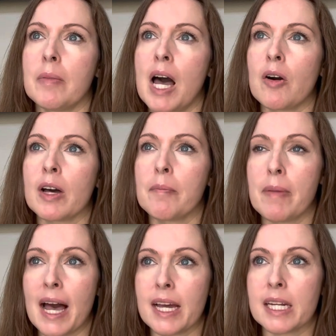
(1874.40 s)
I'll come
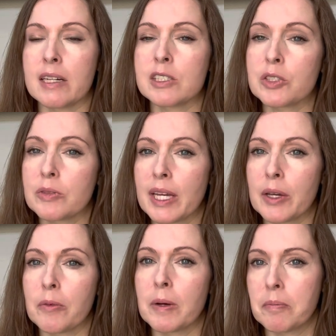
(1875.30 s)
back and I'll do a
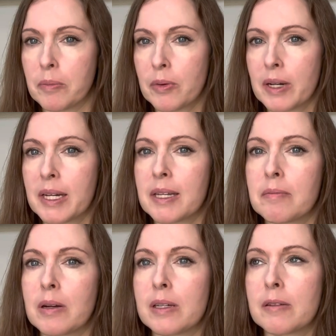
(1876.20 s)
WIP parade
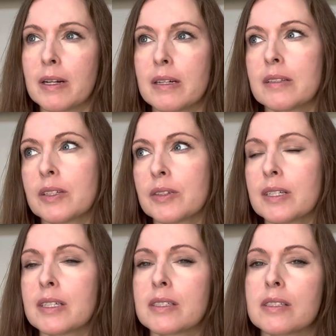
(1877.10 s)
probably around New
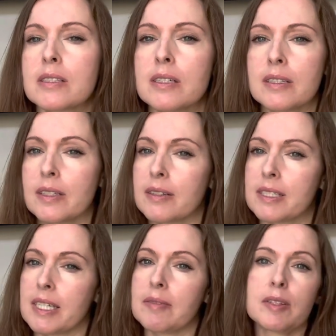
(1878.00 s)
Year's Eve,
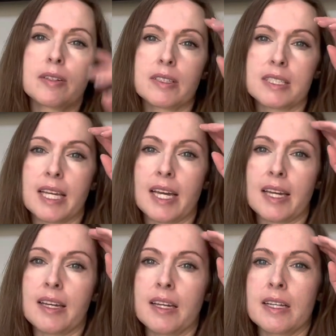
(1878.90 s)
New Year's Day.
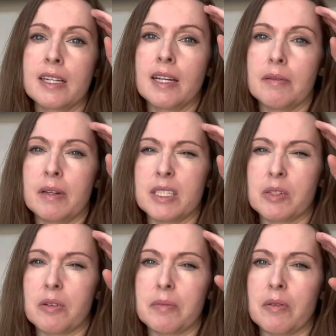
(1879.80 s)
I'm not sure
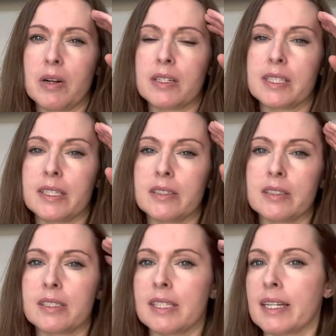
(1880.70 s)
what my work schedule
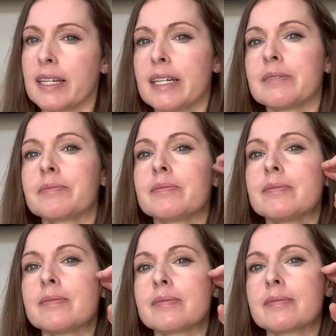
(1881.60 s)
looks like yet.
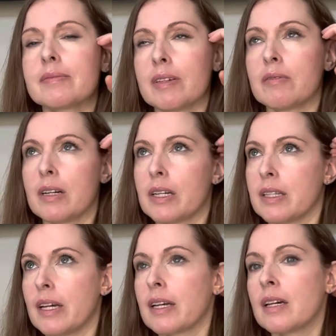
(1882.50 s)
I've been working
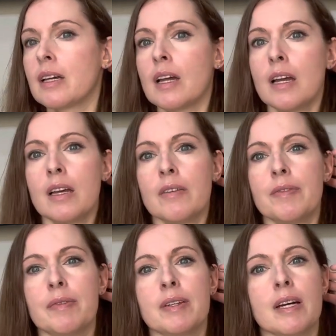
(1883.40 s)
like
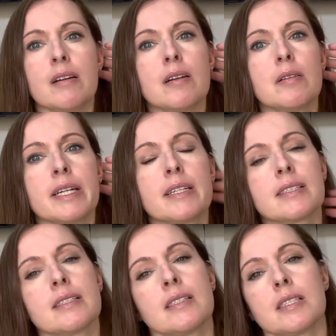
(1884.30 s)
50-hour weeks.
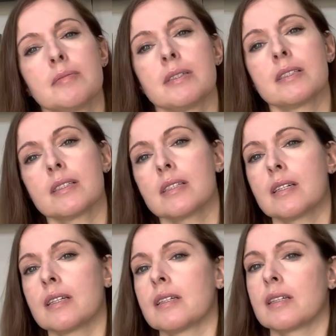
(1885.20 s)
It's been just
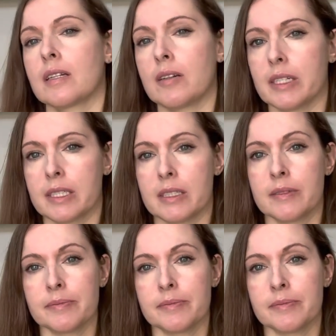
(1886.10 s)
crazy.